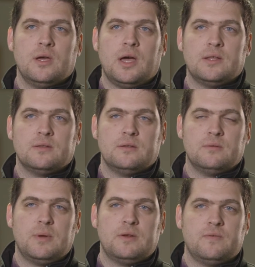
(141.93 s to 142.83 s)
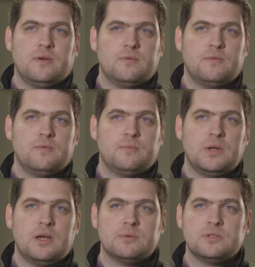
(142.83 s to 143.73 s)
and the benefit of
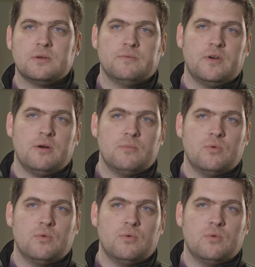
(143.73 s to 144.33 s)
being able to convert